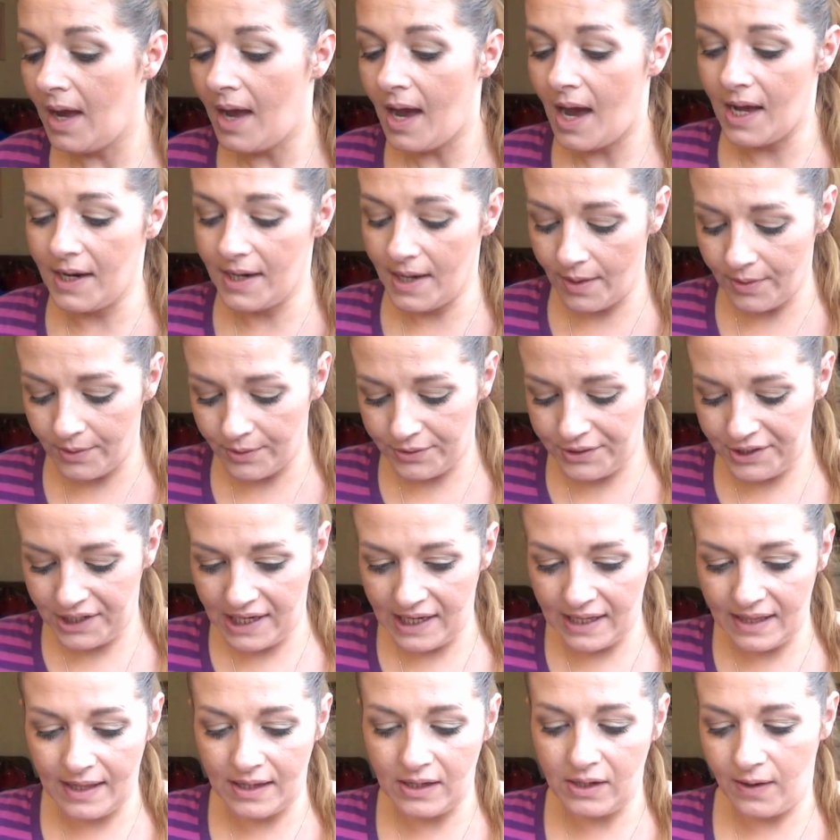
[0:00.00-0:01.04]
Another
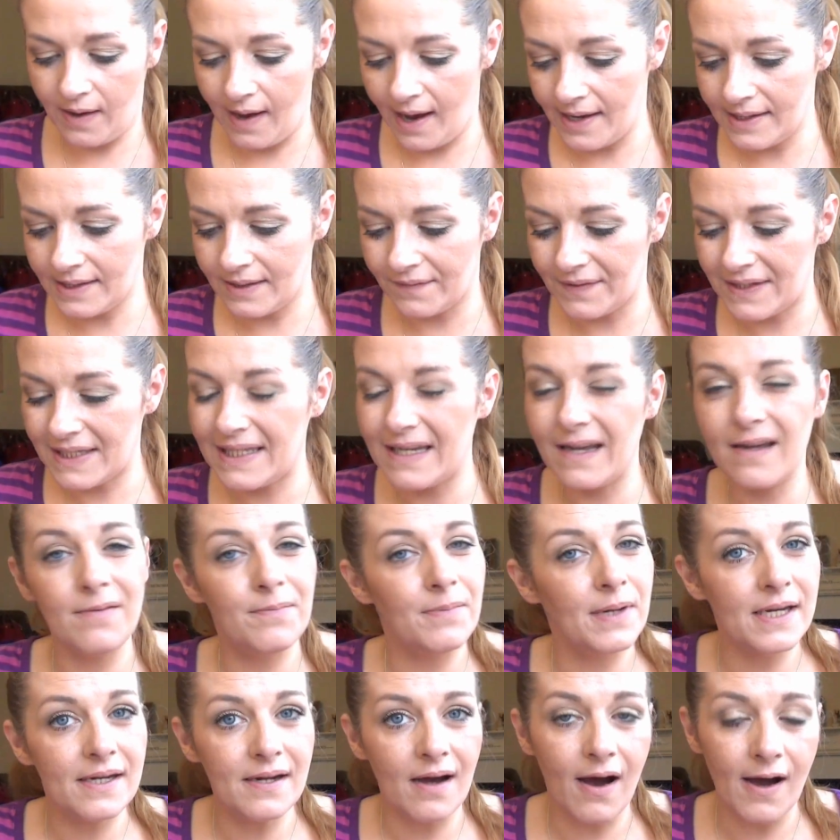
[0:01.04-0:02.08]
tea that you guys have seen
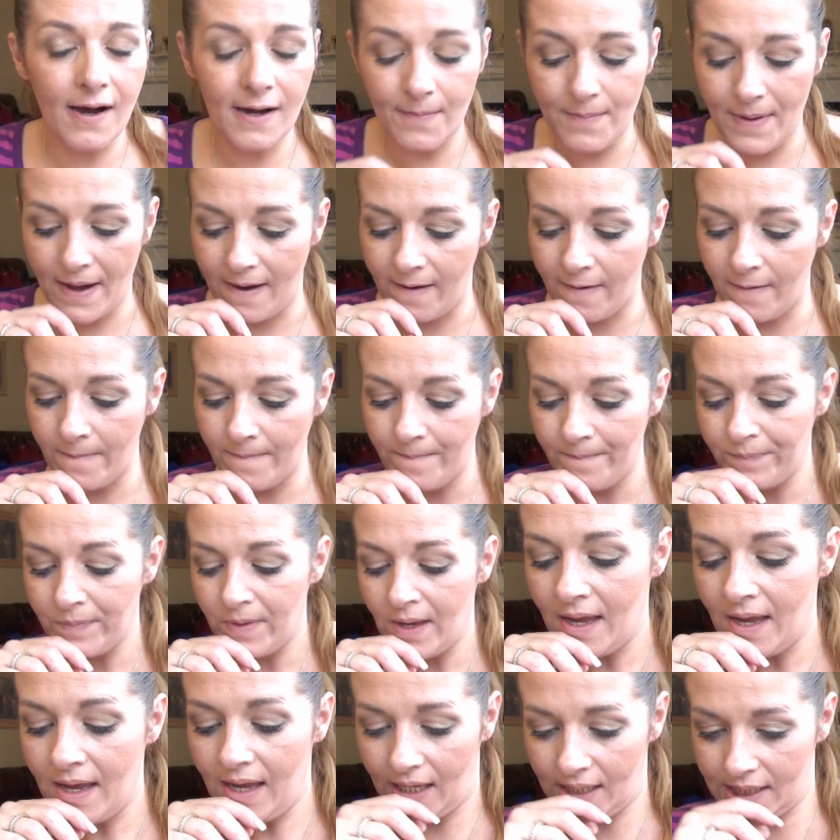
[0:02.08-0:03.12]
me talk about
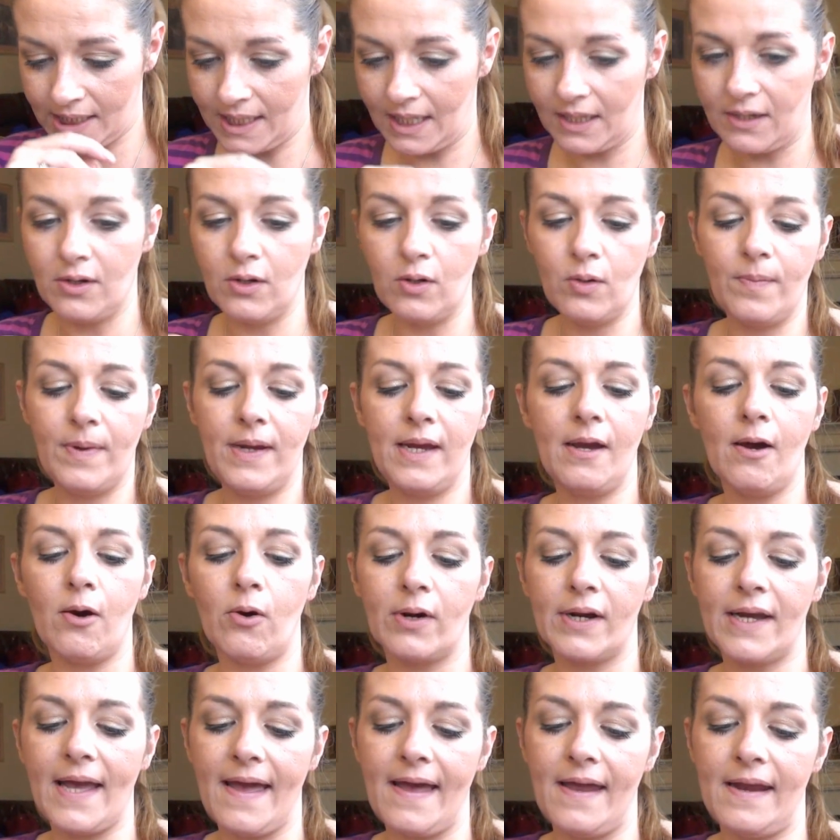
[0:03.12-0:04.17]
is the Numi
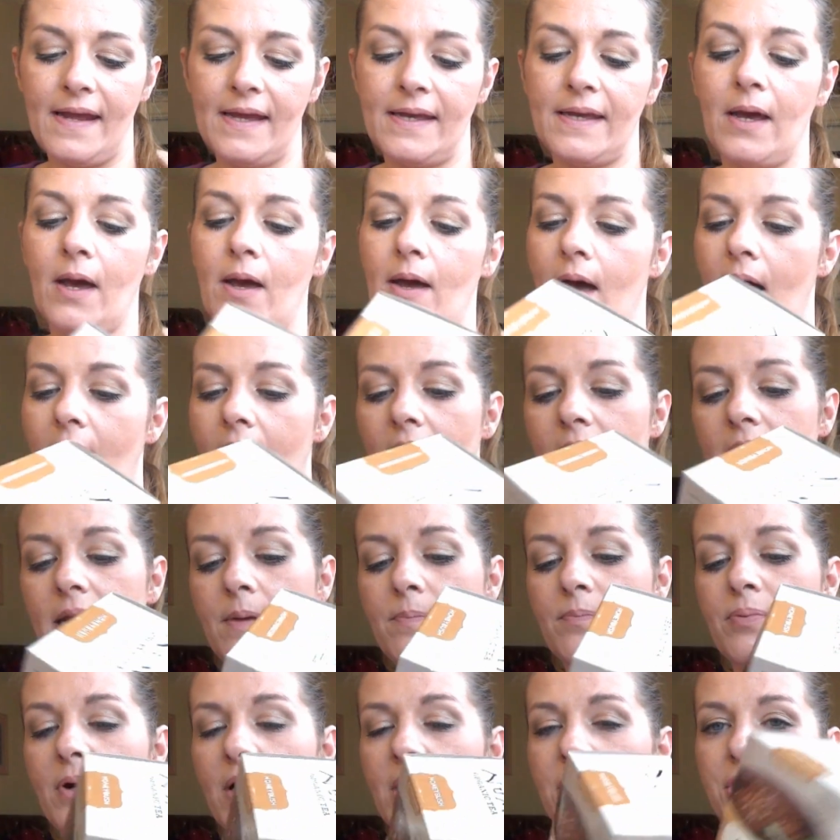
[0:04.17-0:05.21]
Organic
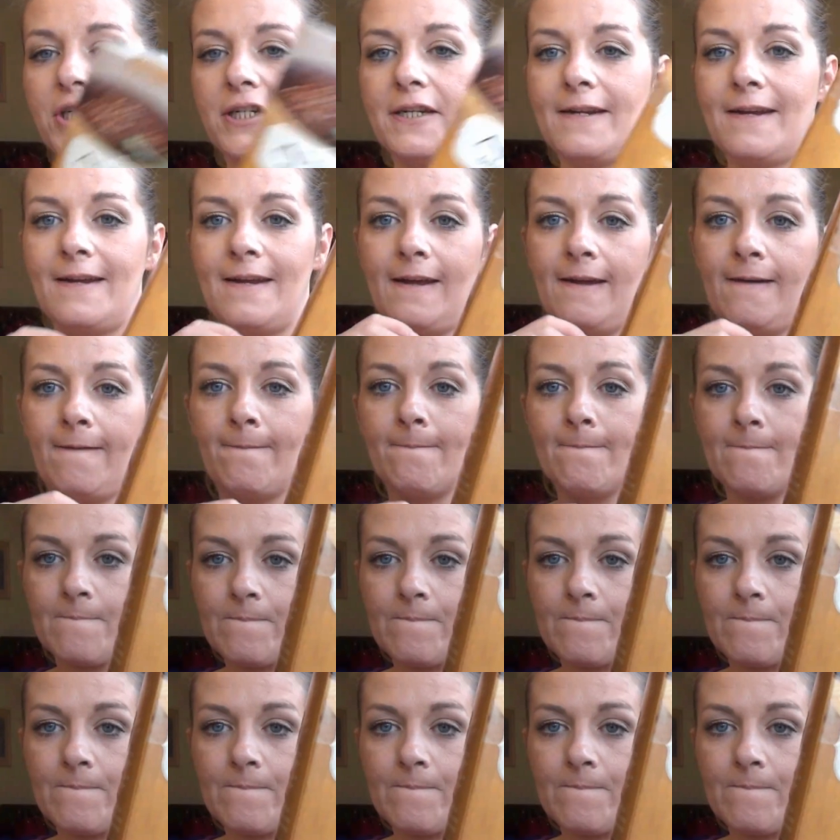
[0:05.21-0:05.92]
Honeybush Tea.